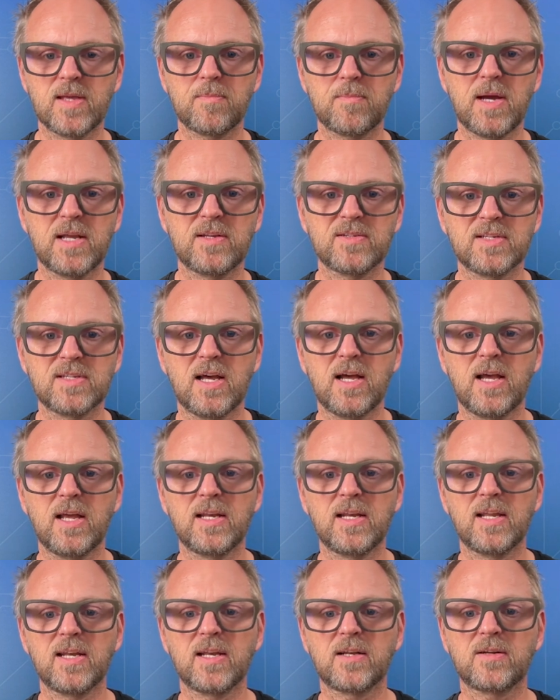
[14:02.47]
that minus
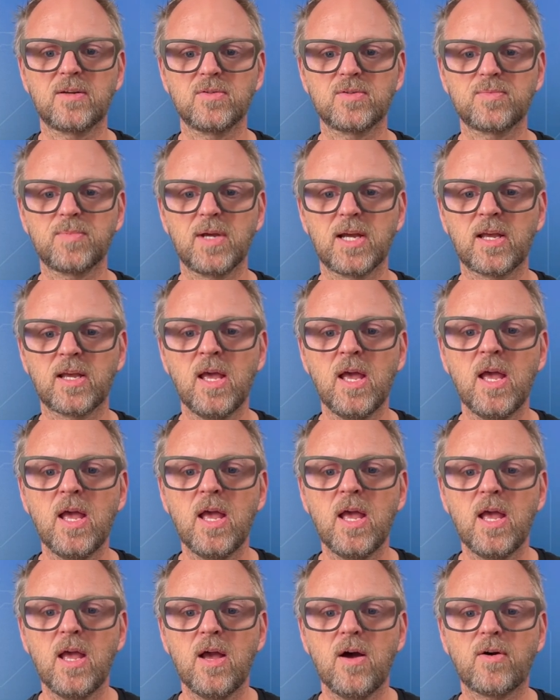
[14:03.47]
nine and it goes back.
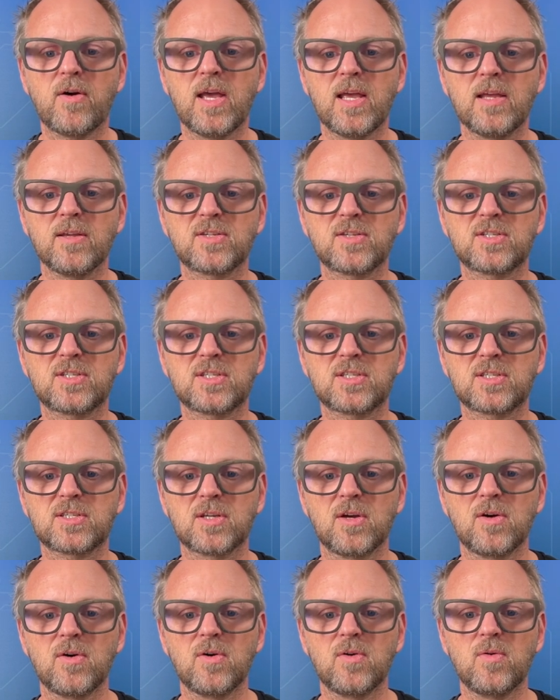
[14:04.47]
Okay,
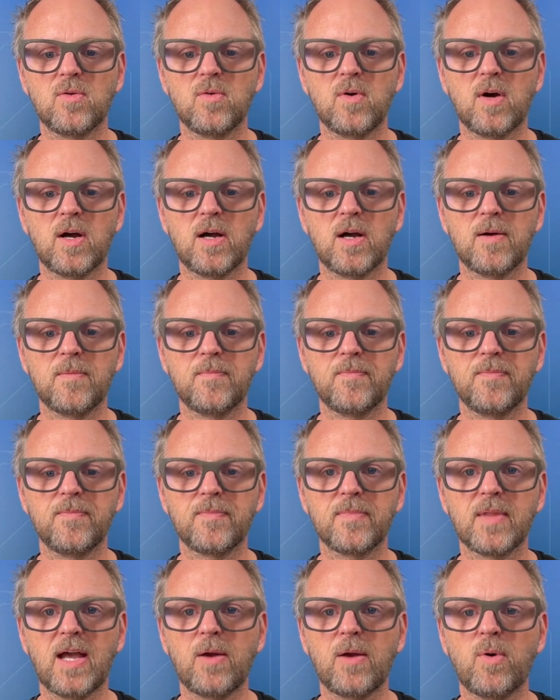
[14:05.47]
so
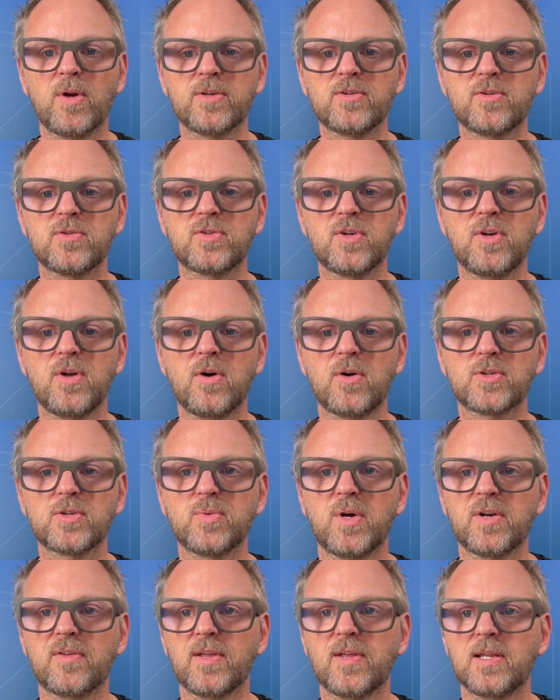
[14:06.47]
um, I want you to notice
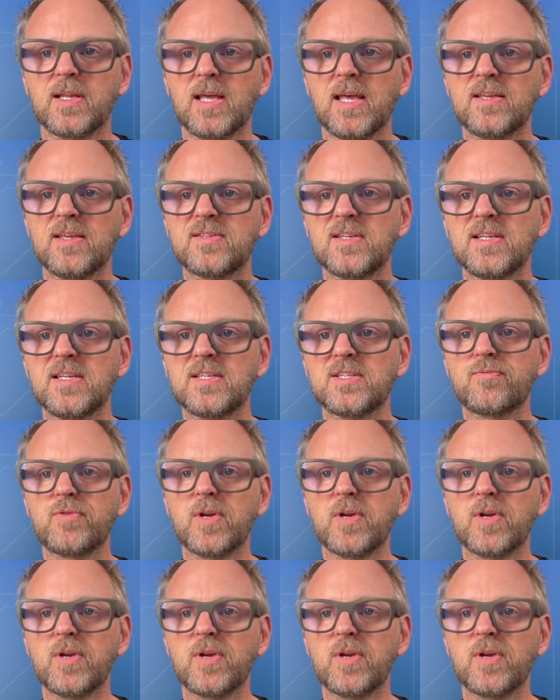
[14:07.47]
one thing. As it is